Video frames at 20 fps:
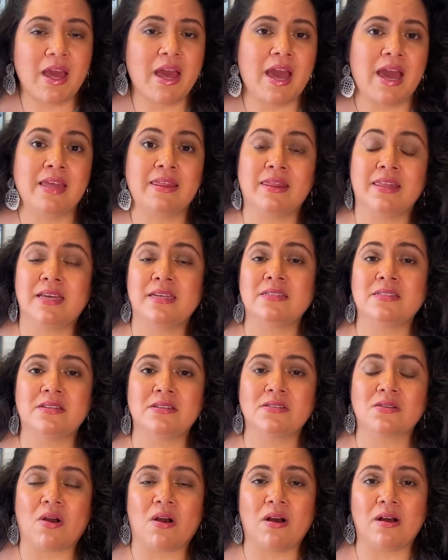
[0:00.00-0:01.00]
and this is
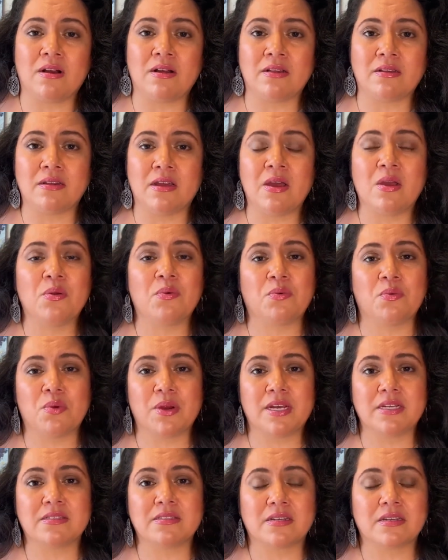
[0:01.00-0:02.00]
called
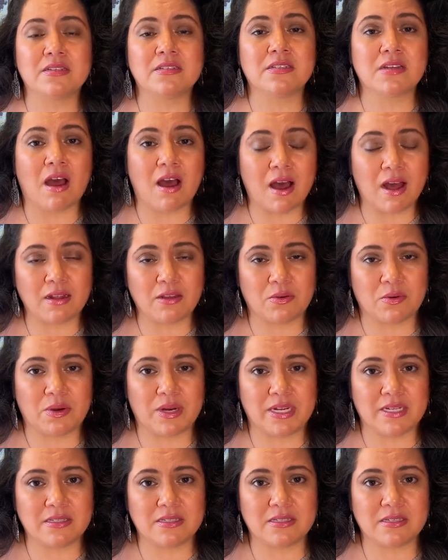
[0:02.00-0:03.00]
risk
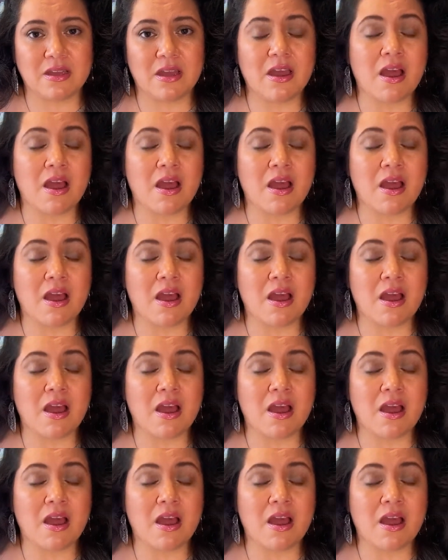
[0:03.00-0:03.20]
tolerance.